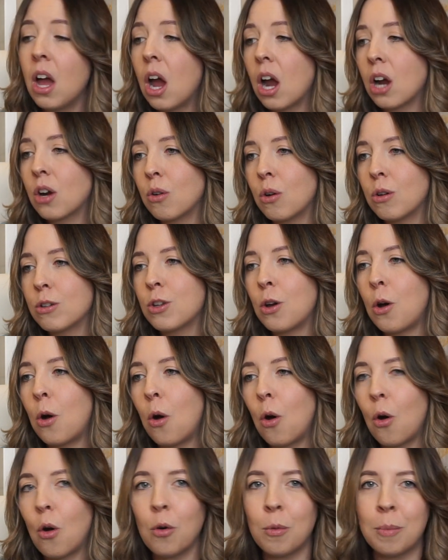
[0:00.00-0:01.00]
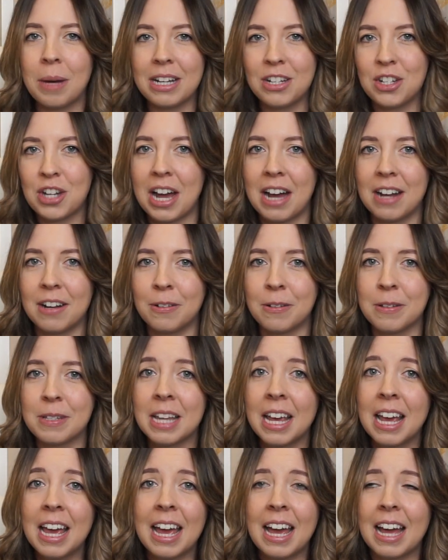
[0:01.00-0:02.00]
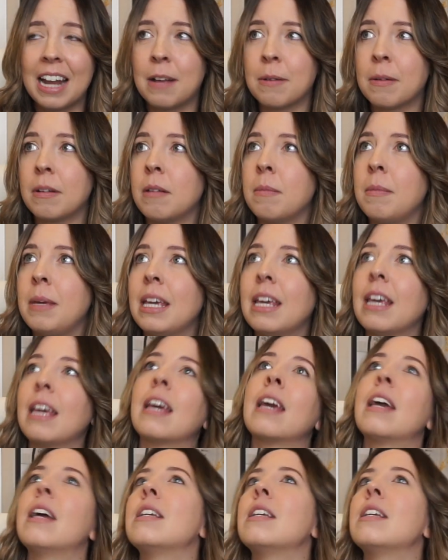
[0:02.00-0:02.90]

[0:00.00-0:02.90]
across all my channels and I'm going to be making